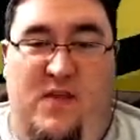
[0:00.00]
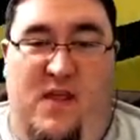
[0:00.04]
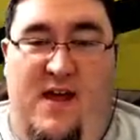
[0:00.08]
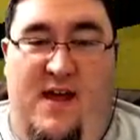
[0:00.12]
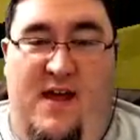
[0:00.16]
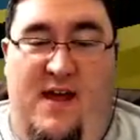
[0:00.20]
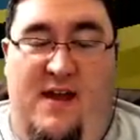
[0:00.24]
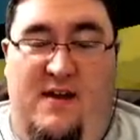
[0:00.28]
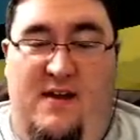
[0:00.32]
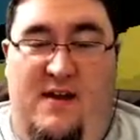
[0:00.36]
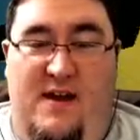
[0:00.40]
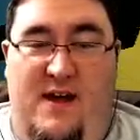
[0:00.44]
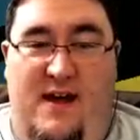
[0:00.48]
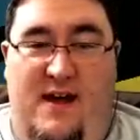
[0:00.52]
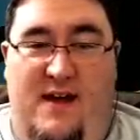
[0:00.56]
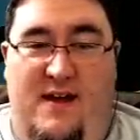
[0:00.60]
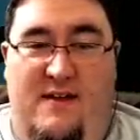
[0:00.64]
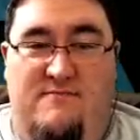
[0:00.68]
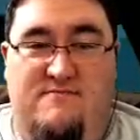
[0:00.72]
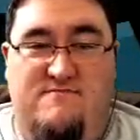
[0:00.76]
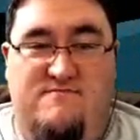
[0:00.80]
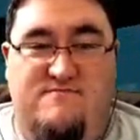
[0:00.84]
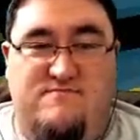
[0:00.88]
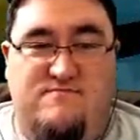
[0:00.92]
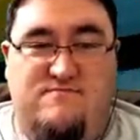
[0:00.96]
And
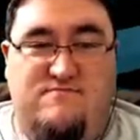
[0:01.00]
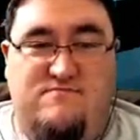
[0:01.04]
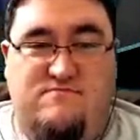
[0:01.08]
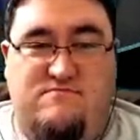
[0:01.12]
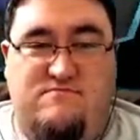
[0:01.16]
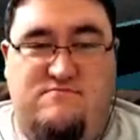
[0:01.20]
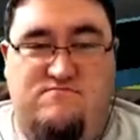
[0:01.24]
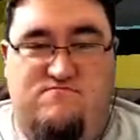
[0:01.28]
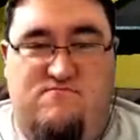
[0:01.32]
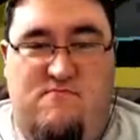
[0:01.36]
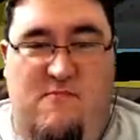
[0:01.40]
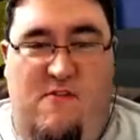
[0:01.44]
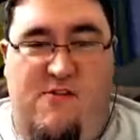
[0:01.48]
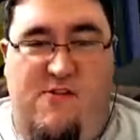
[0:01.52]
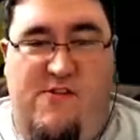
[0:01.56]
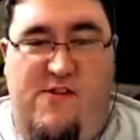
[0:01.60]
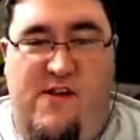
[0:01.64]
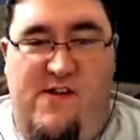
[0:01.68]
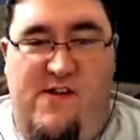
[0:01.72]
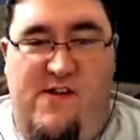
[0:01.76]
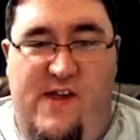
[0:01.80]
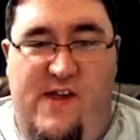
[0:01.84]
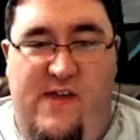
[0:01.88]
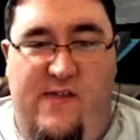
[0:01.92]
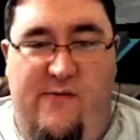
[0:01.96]
so
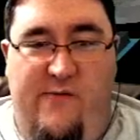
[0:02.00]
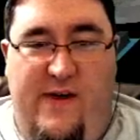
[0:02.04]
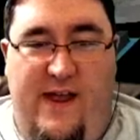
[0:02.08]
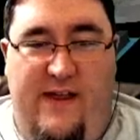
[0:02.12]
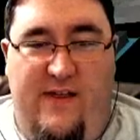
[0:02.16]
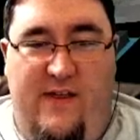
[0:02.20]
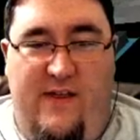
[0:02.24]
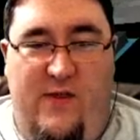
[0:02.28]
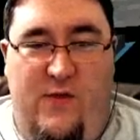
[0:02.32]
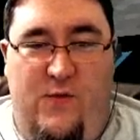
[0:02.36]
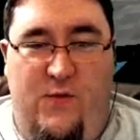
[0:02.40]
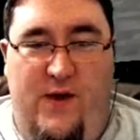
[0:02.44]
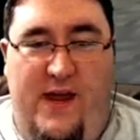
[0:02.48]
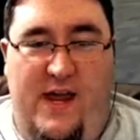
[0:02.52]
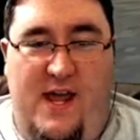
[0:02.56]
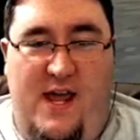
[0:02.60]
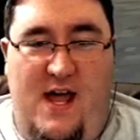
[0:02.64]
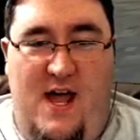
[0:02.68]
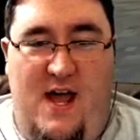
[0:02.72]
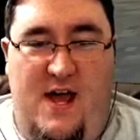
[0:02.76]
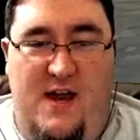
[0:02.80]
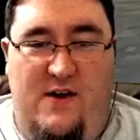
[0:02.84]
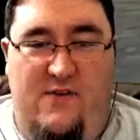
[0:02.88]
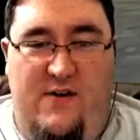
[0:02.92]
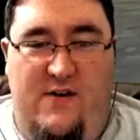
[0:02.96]
you that we've got the 3
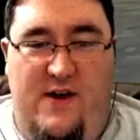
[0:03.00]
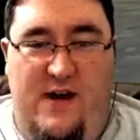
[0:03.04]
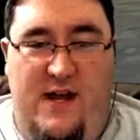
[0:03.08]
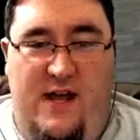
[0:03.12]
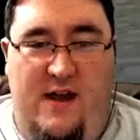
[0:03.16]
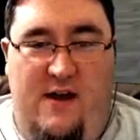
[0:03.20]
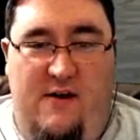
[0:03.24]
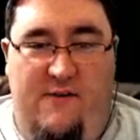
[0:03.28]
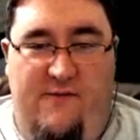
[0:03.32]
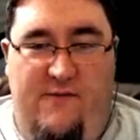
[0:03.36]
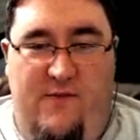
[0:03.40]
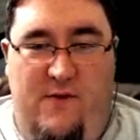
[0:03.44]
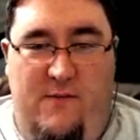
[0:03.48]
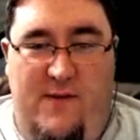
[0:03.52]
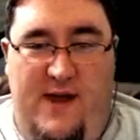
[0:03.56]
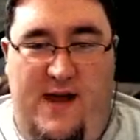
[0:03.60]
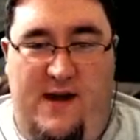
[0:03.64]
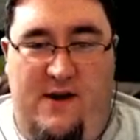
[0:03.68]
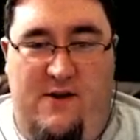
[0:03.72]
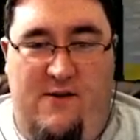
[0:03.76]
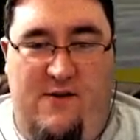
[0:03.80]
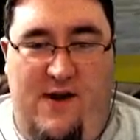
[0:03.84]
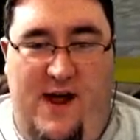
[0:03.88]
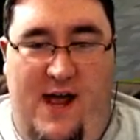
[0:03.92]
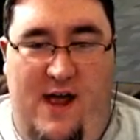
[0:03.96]
conduit here from
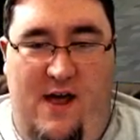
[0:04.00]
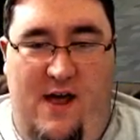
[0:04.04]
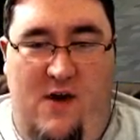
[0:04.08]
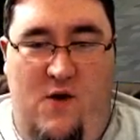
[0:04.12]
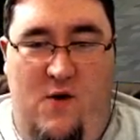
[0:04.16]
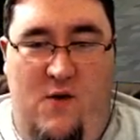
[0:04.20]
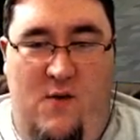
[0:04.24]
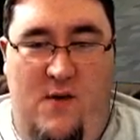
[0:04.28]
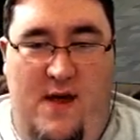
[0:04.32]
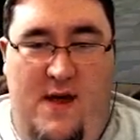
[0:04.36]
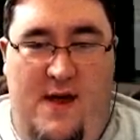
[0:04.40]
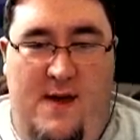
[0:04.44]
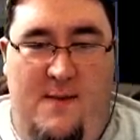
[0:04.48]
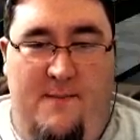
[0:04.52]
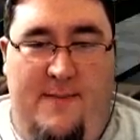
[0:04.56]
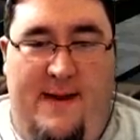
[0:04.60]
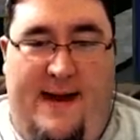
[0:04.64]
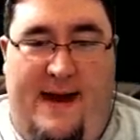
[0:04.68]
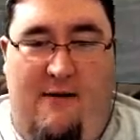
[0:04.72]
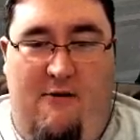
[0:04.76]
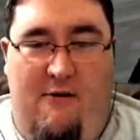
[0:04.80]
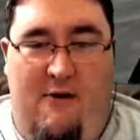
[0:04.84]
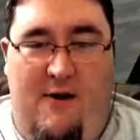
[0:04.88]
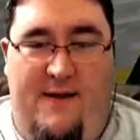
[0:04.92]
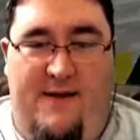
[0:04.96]
Ender.io.
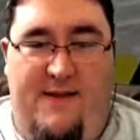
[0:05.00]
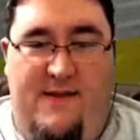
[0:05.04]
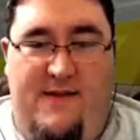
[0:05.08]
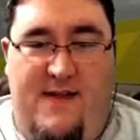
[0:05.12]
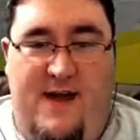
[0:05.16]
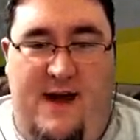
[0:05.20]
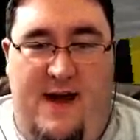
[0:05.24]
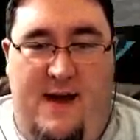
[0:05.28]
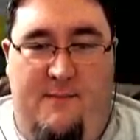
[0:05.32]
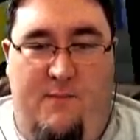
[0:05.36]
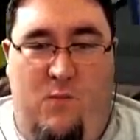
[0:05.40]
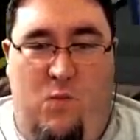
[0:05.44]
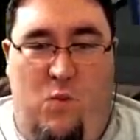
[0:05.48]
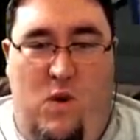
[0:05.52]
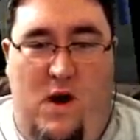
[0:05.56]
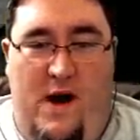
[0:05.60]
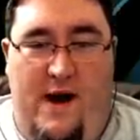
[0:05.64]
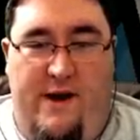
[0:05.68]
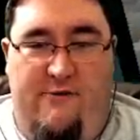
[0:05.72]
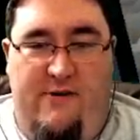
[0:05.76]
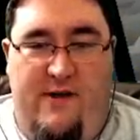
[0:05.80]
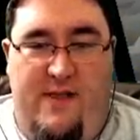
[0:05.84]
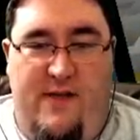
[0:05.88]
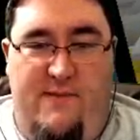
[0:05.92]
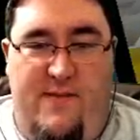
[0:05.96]
Power in the top,
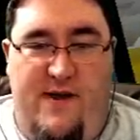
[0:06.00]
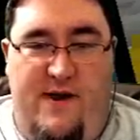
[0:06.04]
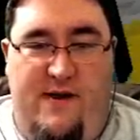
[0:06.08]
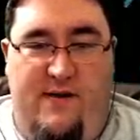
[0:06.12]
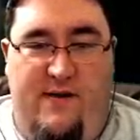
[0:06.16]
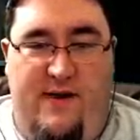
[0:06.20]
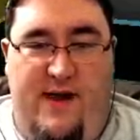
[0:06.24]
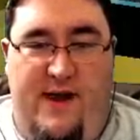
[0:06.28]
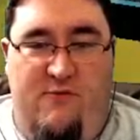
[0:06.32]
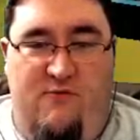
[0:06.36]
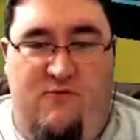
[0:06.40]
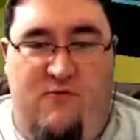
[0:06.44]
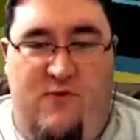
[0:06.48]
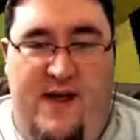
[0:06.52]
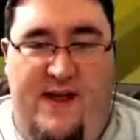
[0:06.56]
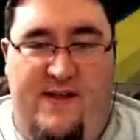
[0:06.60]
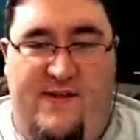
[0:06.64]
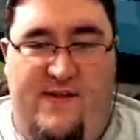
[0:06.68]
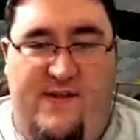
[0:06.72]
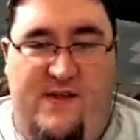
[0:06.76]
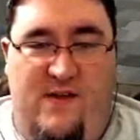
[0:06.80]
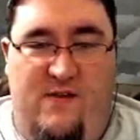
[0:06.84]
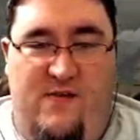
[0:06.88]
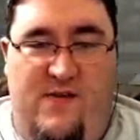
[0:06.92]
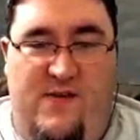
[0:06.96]
water in the middle, and
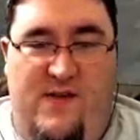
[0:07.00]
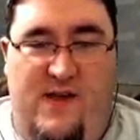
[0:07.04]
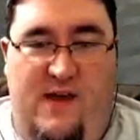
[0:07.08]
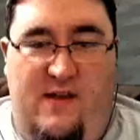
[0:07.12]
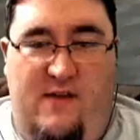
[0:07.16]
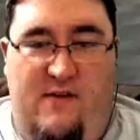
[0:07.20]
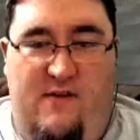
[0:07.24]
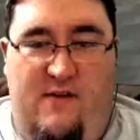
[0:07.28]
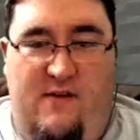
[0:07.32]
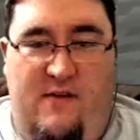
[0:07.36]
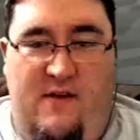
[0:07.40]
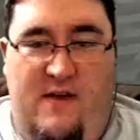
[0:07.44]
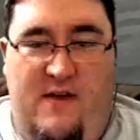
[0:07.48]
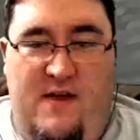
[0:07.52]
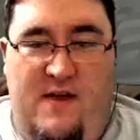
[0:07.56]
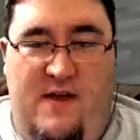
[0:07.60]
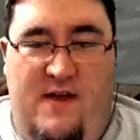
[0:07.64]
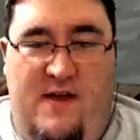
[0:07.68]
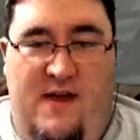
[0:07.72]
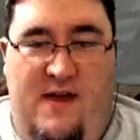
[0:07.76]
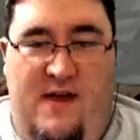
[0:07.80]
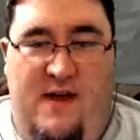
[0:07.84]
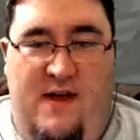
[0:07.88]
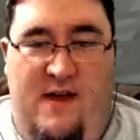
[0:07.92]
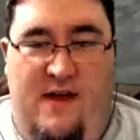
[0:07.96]
redstone signal
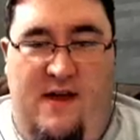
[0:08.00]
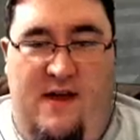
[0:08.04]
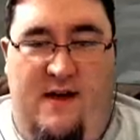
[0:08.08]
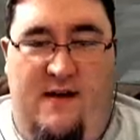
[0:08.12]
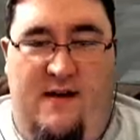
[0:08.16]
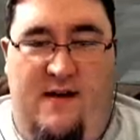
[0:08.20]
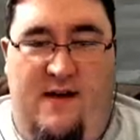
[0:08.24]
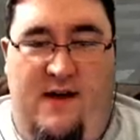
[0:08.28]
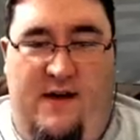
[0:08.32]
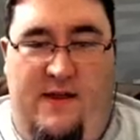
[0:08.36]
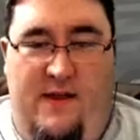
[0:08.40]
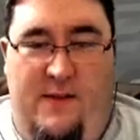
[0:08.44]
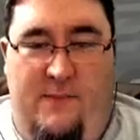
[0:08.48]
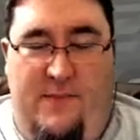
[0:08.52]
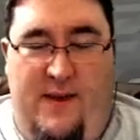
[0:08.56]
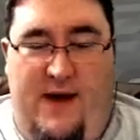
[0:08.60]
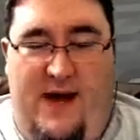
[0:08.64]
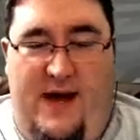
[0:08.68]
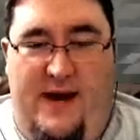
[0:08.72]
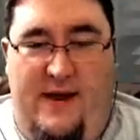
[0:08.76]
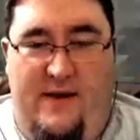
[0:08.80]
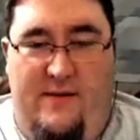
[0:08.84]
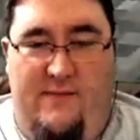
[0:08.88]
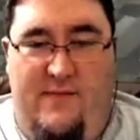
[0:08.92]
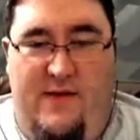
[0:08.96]
on the
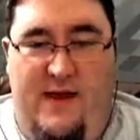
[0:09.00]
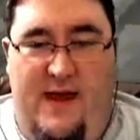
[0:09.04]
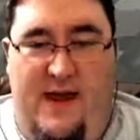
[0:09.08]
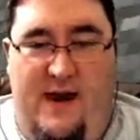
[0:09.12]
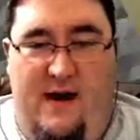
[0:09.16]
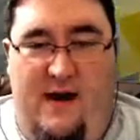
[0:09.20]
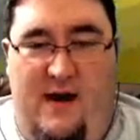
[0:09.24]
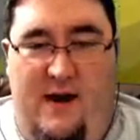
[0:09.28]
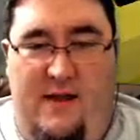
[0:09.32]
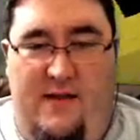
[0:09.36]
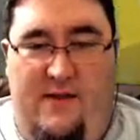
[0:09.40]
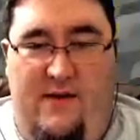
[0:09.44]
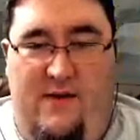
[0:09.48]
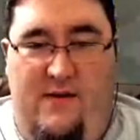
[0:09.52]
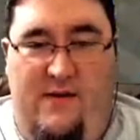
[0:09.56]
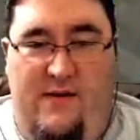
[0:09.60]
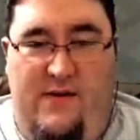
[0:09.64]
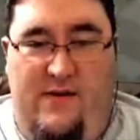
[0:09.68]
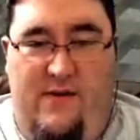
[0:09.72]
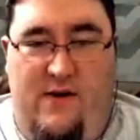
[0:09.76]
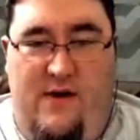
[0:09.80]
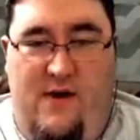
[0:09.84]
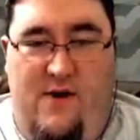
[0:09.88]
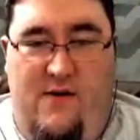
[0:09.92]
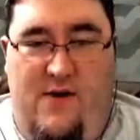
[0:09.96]
bottom, and all of
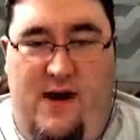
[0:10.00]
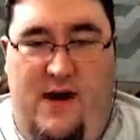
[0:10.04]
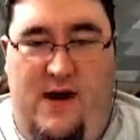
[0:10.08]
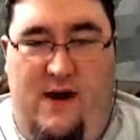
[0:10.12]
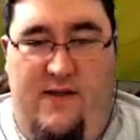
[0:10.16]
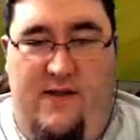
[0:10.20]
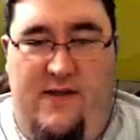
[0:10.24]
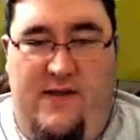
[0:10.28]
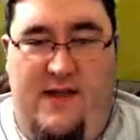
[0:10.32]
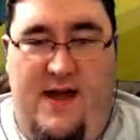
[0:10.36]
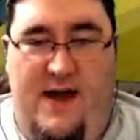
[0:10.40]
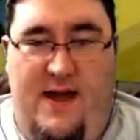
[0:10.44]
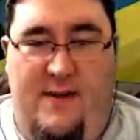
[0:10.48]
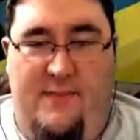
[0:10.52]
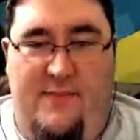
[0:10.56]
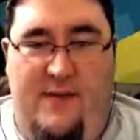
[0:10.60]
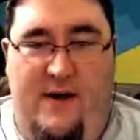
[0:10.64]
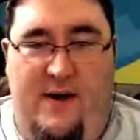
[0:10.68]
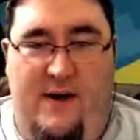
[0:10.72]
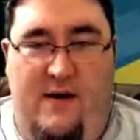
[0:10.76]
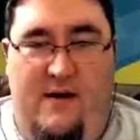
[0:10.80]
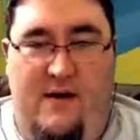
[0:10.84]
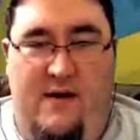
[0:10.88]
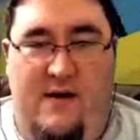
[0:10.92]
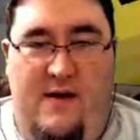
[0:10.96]
those are going into the top
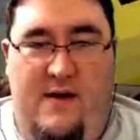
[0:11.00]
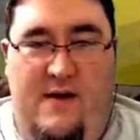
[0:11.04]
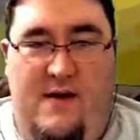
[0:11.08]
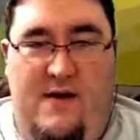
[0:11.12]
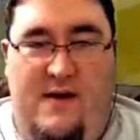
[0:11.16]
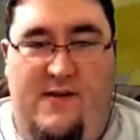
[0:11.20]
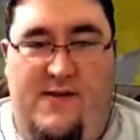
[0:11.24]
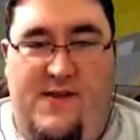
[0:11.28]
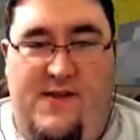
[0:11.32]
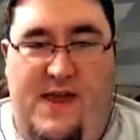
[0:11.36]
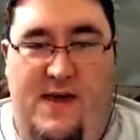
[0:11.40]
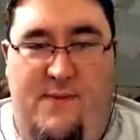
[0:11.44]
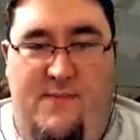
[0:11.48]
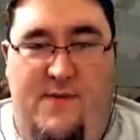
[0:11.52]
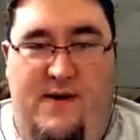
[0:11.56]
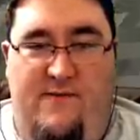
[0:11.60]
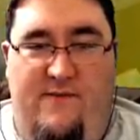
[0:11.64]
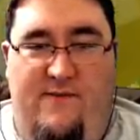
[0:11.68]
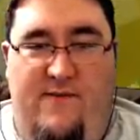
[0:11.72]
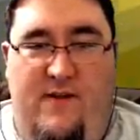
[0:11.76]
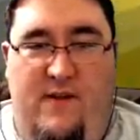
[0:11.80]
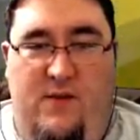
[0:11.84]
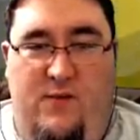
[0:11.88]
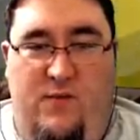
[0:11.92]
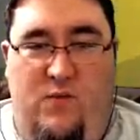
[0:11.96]
here. It's keeping
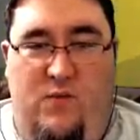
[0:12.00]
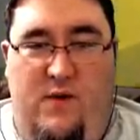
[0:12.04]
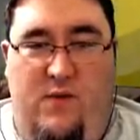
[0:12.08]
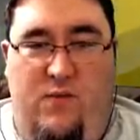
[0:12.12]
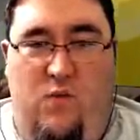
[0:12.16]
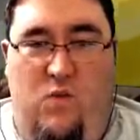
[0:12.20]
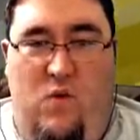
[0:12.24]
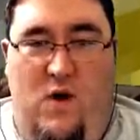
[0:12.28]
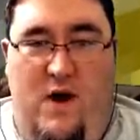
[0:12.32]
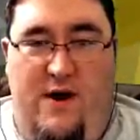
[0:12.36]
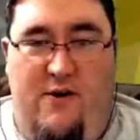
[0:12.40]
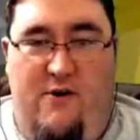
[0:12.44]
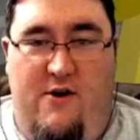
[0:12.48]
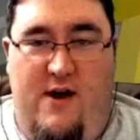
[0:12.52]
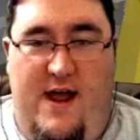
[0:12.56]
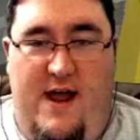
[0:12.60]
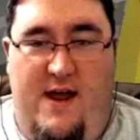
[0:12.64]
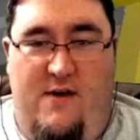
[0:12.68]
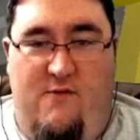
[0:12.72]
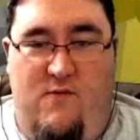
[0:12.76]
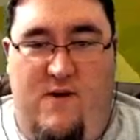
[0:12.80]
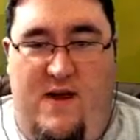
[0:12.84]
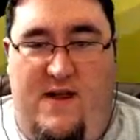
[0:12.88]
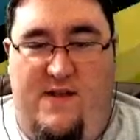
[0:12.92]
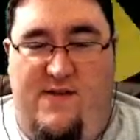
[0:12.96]
it filled with water
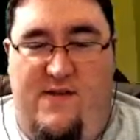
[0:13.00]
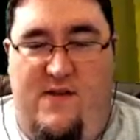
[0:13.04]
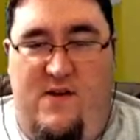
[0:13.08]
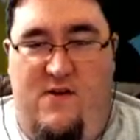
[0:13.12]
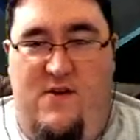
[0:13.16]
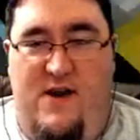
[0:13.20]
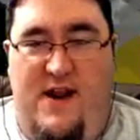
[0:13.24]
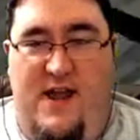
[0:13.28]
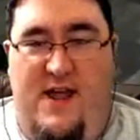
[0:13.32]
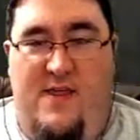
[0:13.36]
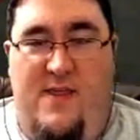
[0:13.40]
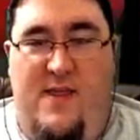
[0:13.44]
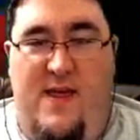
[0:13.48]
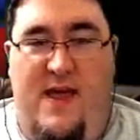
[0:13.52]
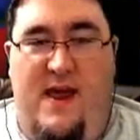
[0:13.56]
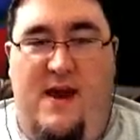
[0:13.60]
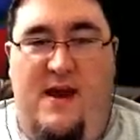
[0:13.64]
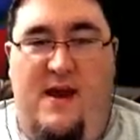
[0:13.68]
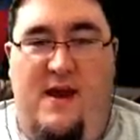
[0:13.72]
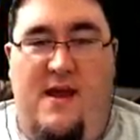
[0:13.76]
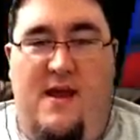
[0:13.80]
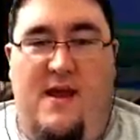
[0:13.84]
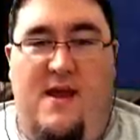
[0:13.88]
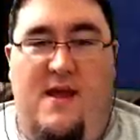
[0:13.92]
and redstone, and then